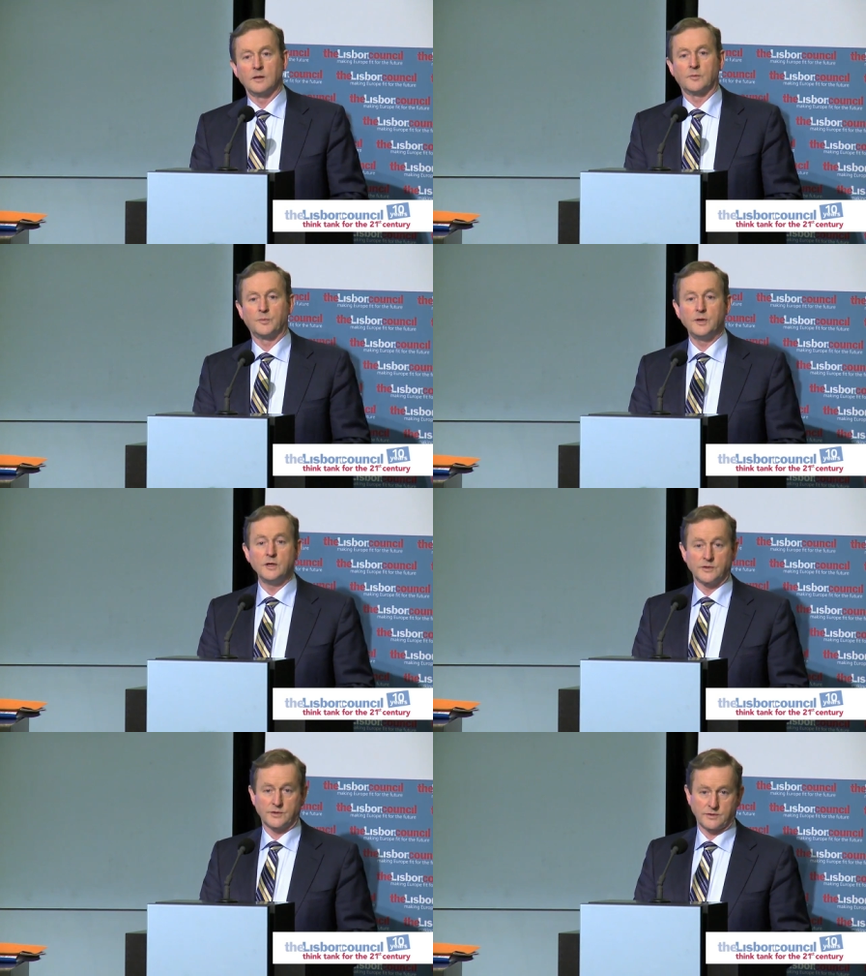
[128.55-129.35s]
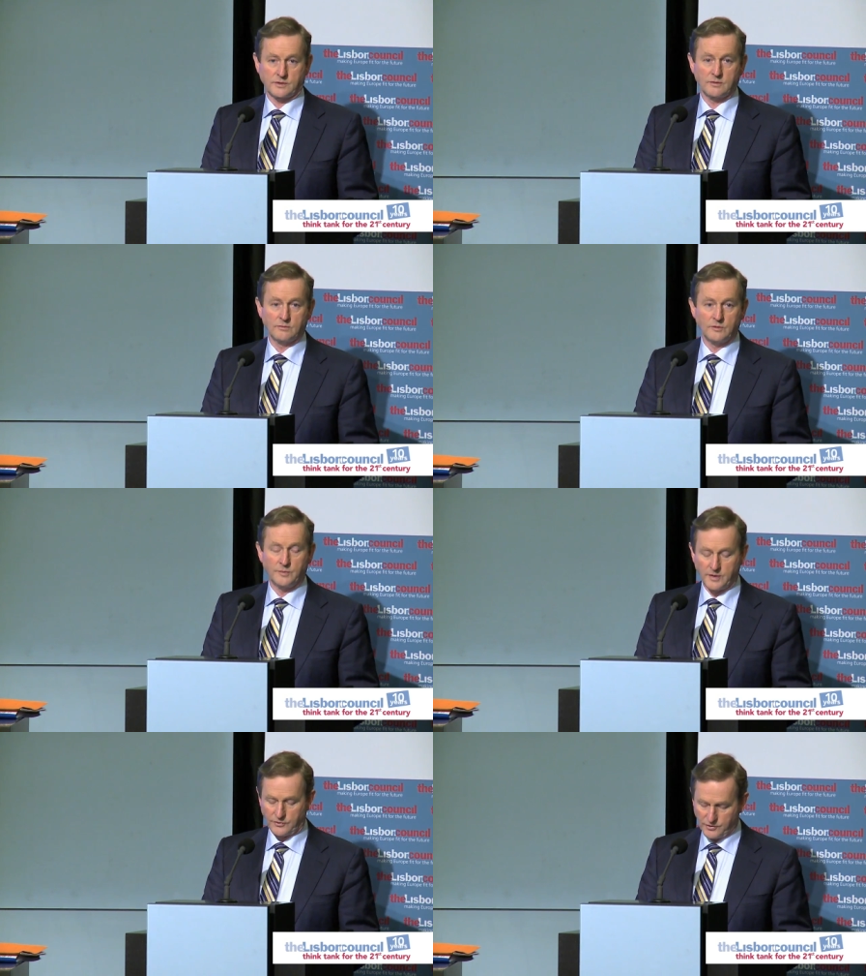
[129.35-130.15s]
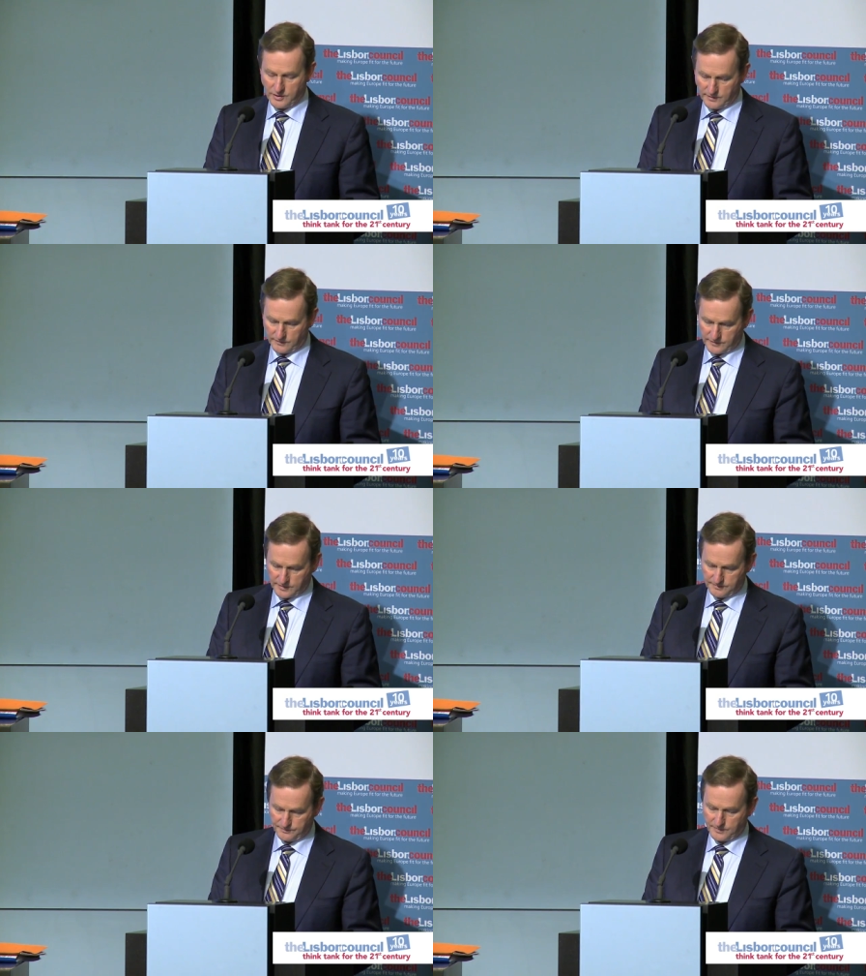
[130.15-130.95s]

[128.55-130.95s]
that peace would be achieved,